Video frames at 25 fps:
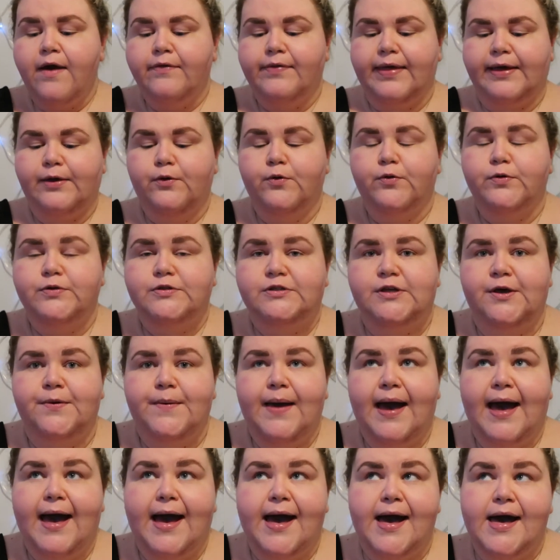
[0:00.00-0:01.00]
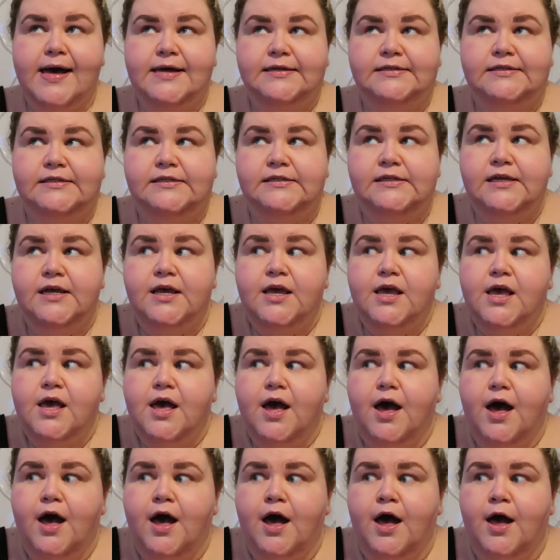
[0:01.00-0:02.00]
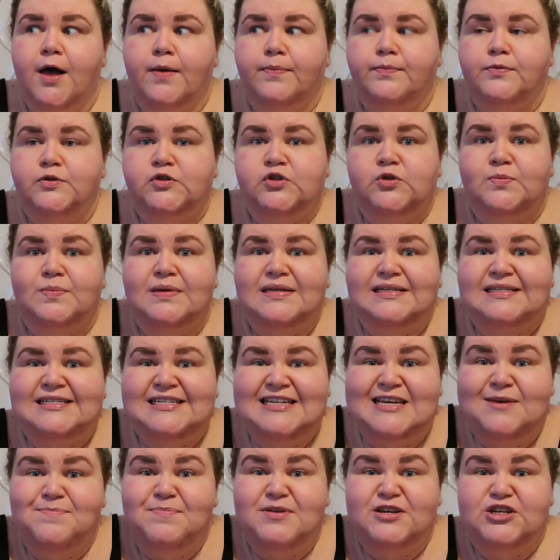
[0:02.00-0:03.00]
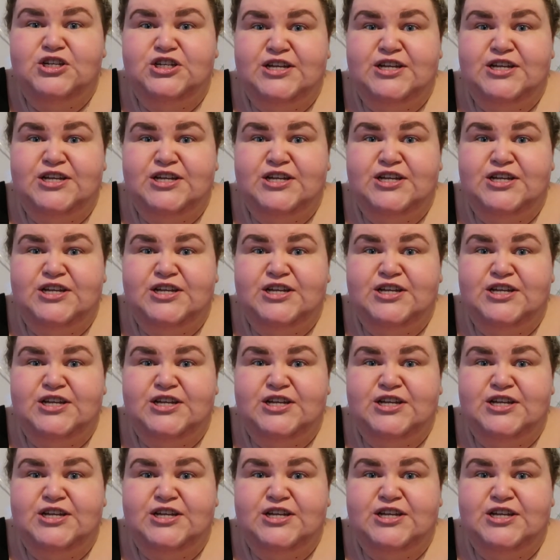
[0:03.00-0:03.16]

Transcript: They also had some deeper